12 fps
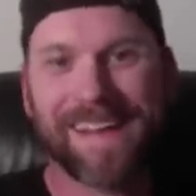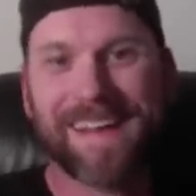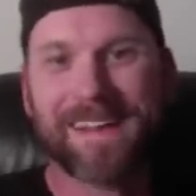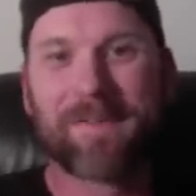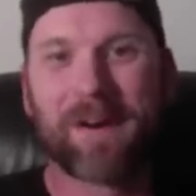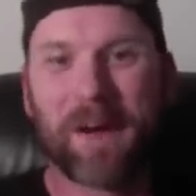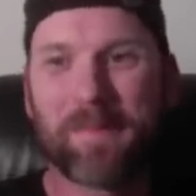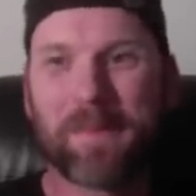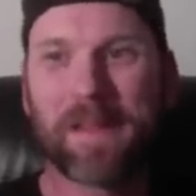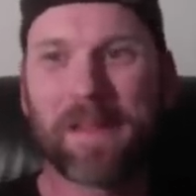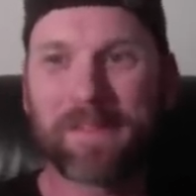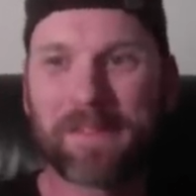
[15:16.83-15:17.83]
but all people
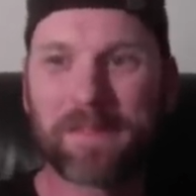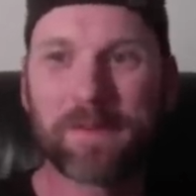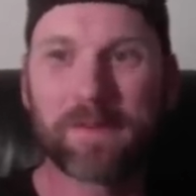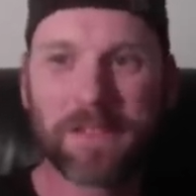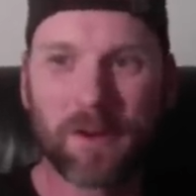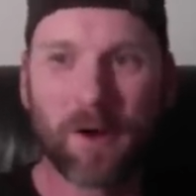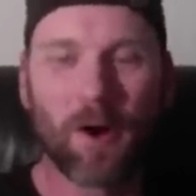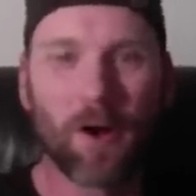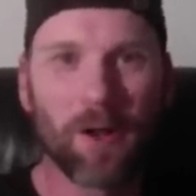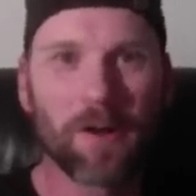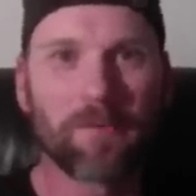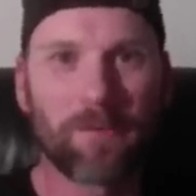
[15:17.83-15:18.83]
have to do is call
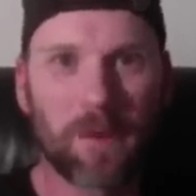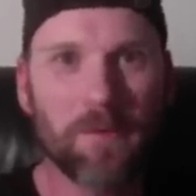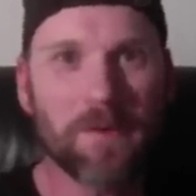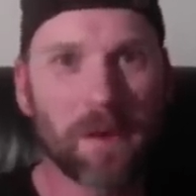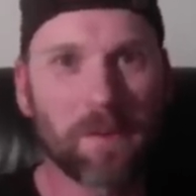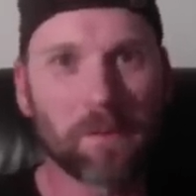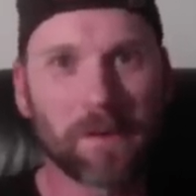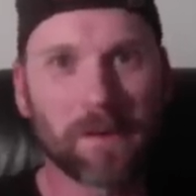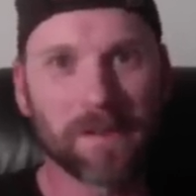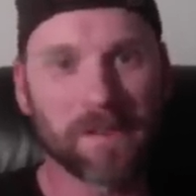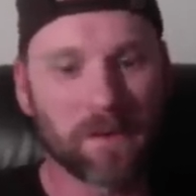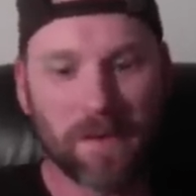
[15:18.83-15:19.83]
a phone number,
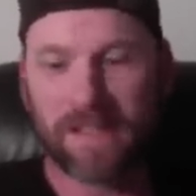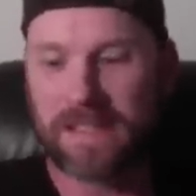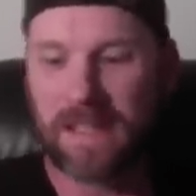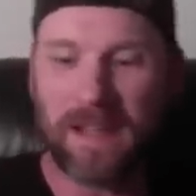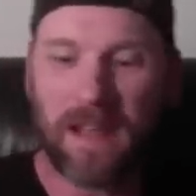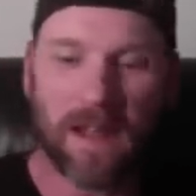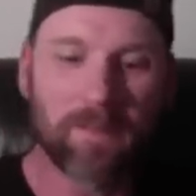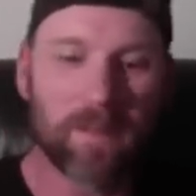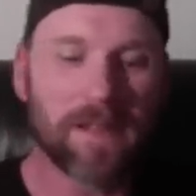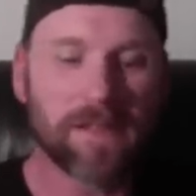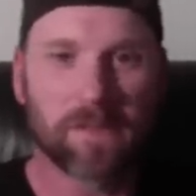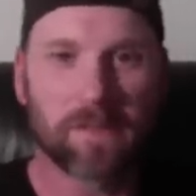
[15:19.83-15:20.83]
so you can send out a
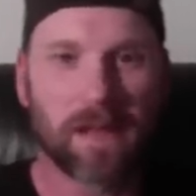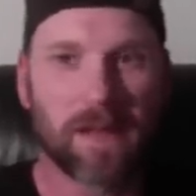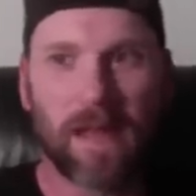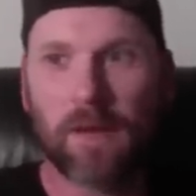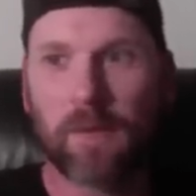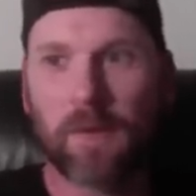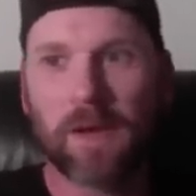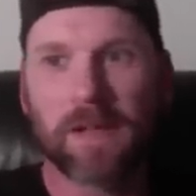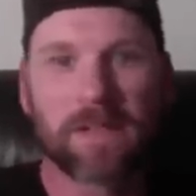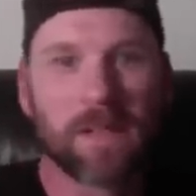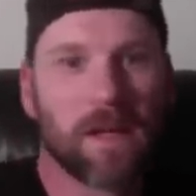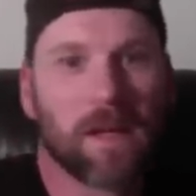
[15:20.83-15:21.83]
message and be like, "Hey, we want to
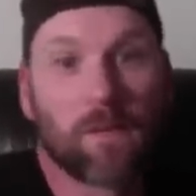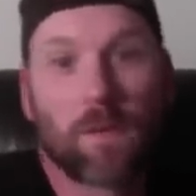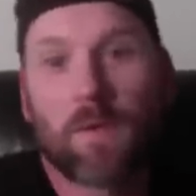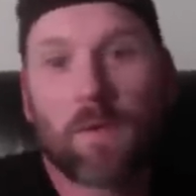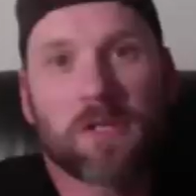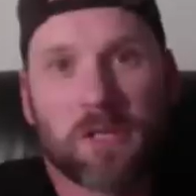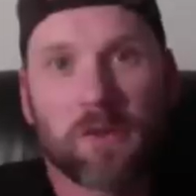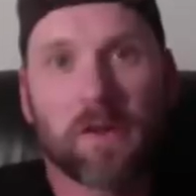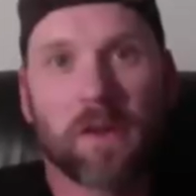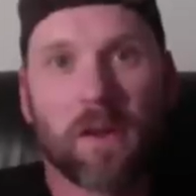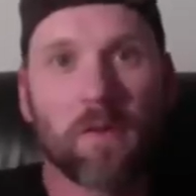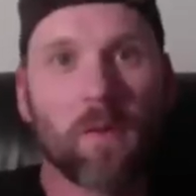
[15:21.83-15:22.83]
we want to show you
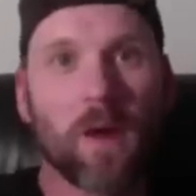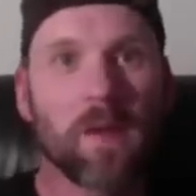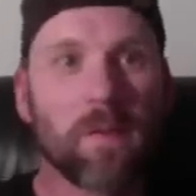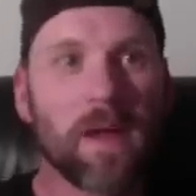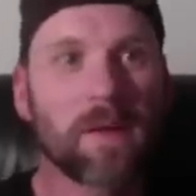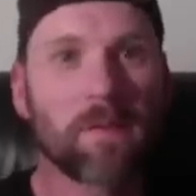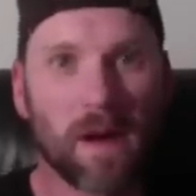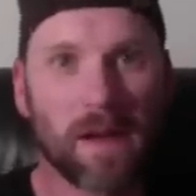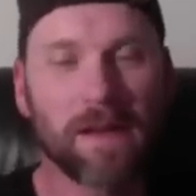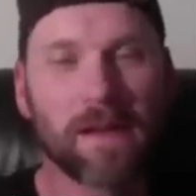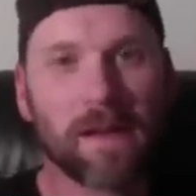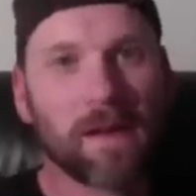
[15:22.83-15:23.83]
another way to make
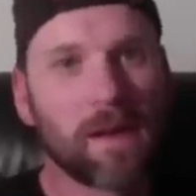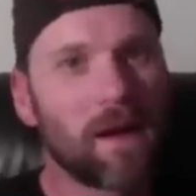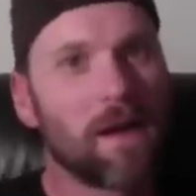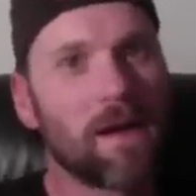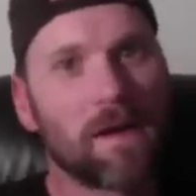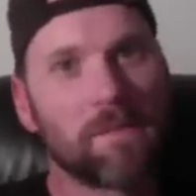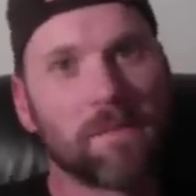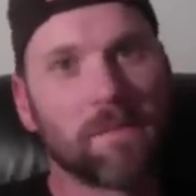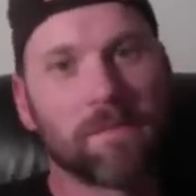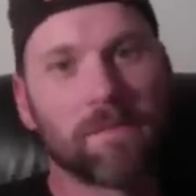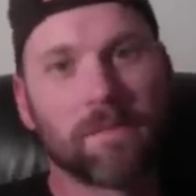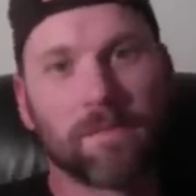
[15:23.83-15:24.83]
money. Um,
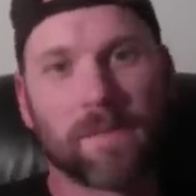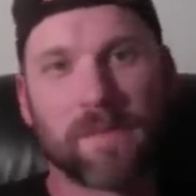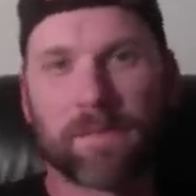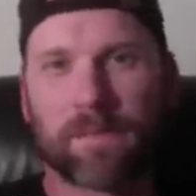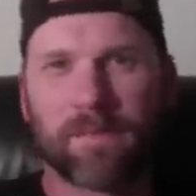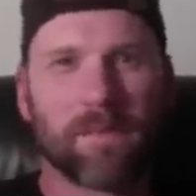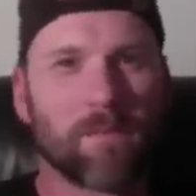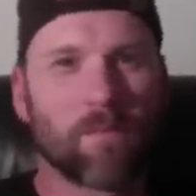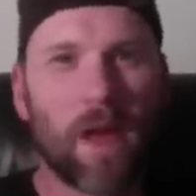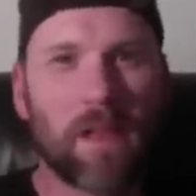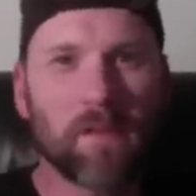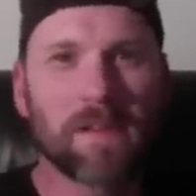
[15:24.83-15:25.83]
but
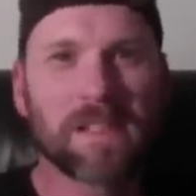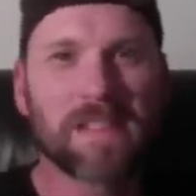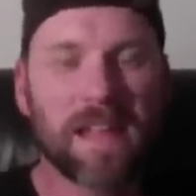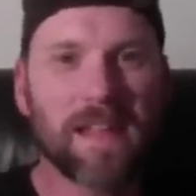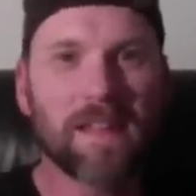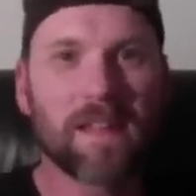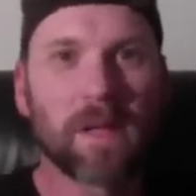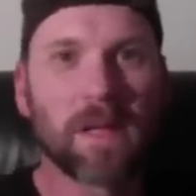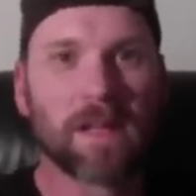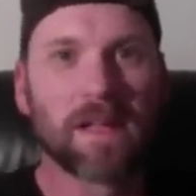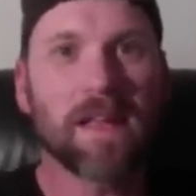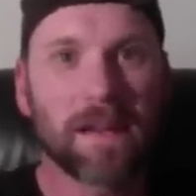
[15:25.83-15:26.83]
rather than sending them a
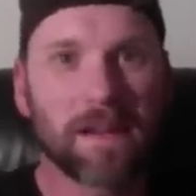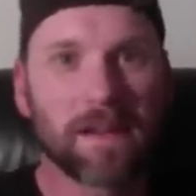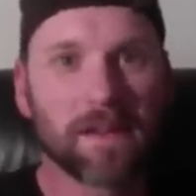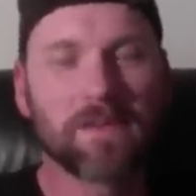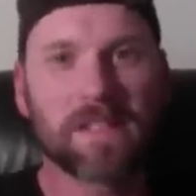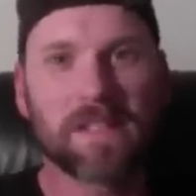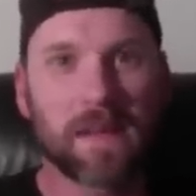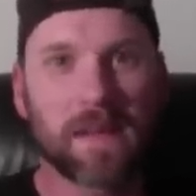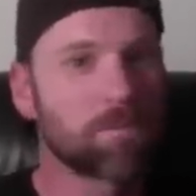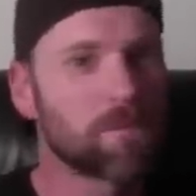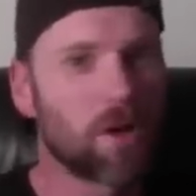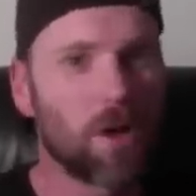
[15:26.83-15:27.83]
link, you just say,
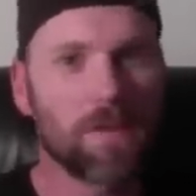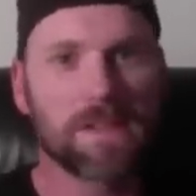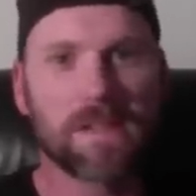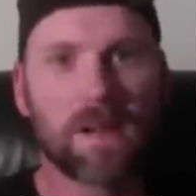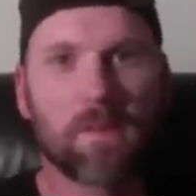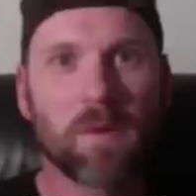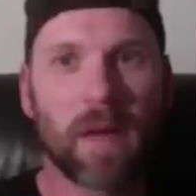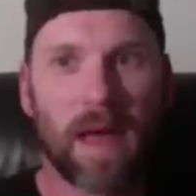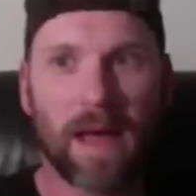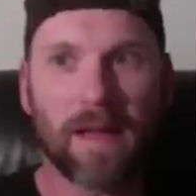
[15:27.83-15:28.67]
call this number back